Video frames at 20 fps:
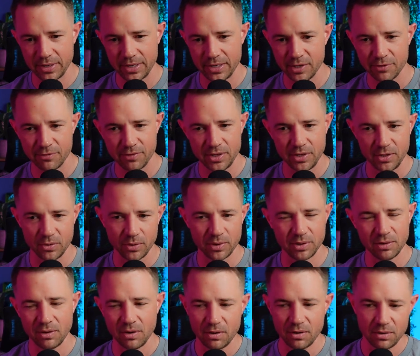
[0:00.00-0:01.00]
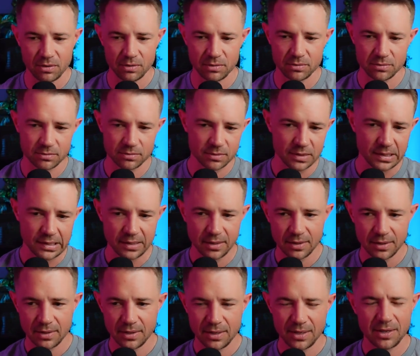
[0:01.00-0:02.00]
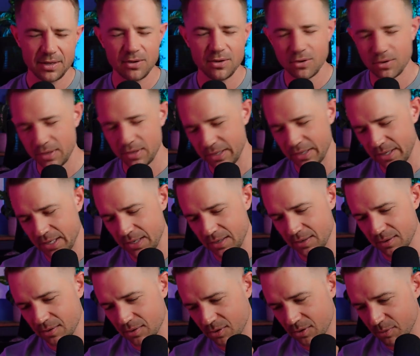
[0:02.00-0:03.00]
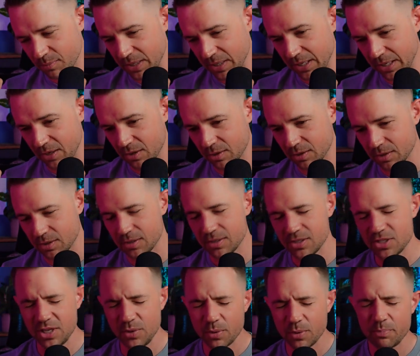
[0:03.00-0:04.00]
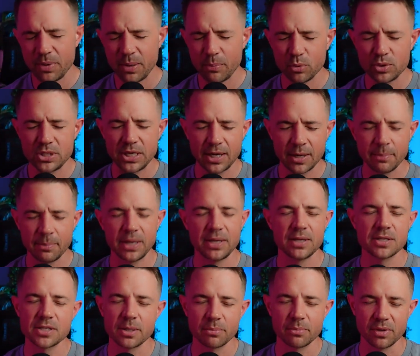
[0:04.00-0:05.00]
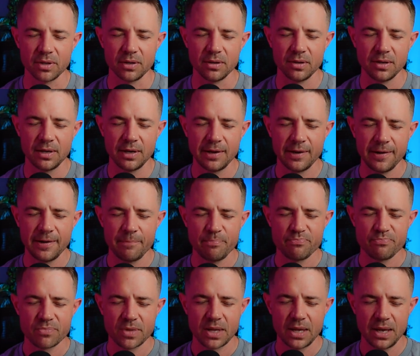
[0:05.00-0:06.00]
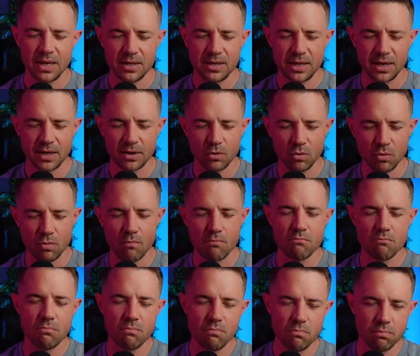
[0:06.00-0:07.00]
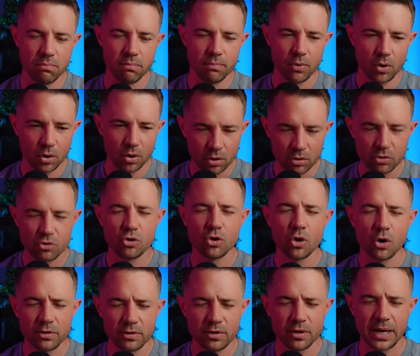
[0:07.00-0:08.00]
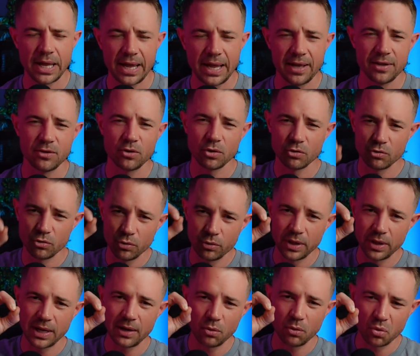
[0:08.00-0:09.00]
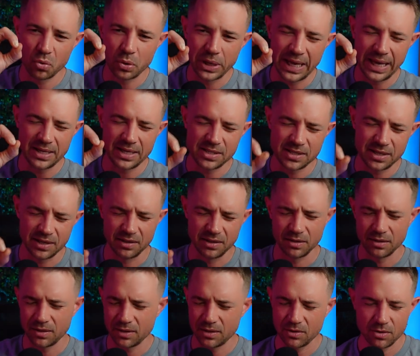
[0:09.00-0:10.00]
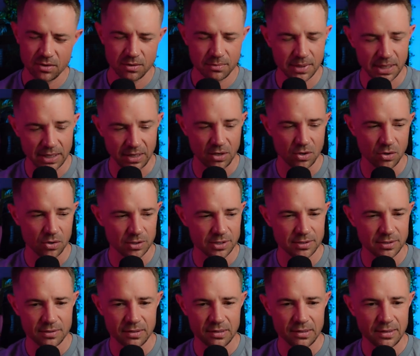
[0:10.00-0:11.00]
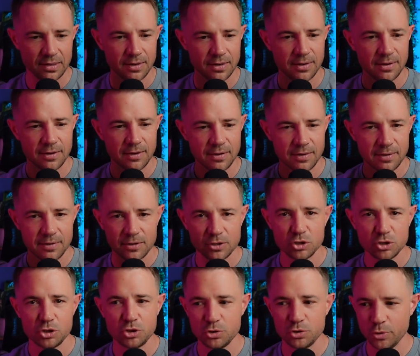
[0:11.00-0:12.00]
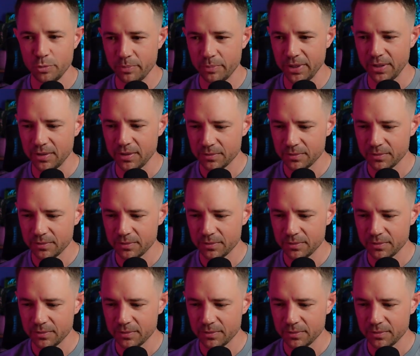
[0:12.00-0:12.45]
the video and then, oh my God. See when people take a bite of something and then go, or nod their head or do that okay sign, like, oh my God, shoot me.